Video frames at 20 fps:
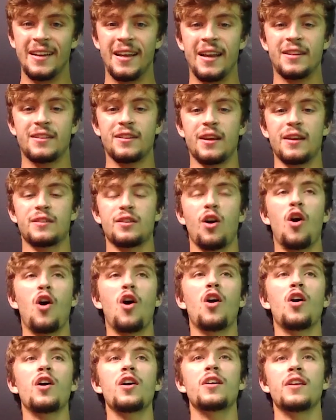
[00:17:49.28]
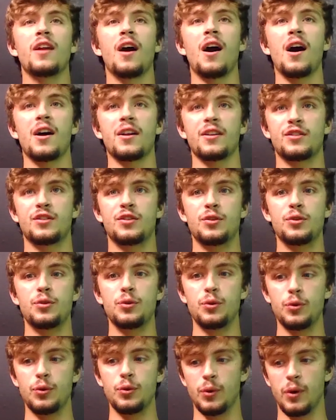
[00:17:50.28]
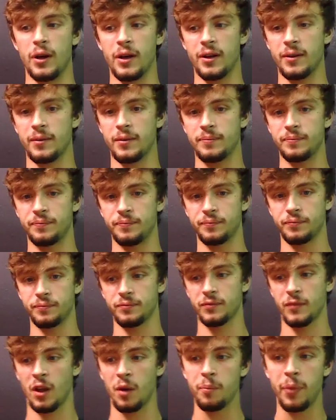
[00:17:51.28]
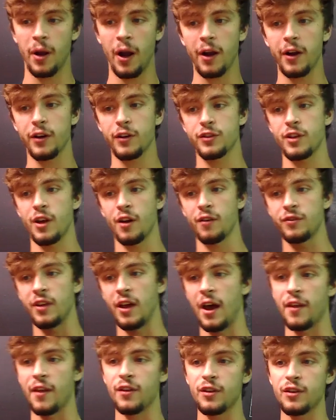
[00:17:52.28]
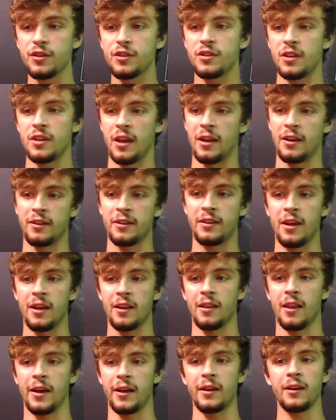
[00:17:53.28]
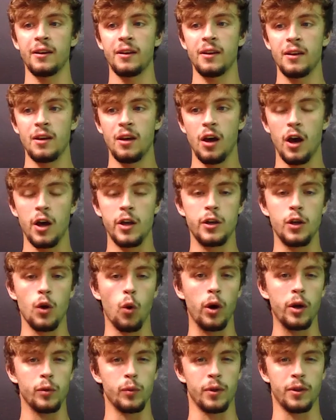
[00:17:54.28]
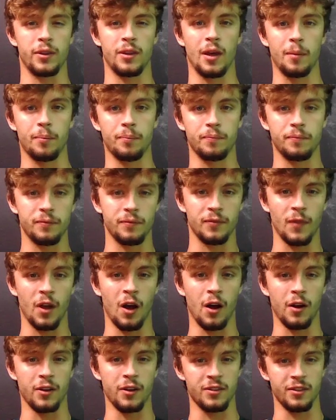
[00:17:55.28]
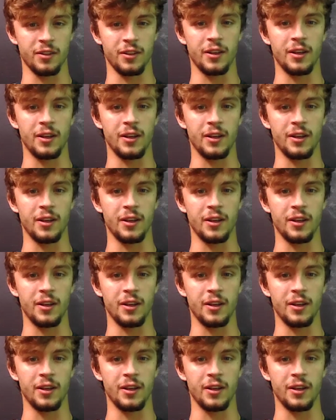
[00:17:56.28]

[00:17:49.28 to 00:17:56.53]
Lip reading: it's hard not to compare yourself to others and get like annoyed with them, honestly.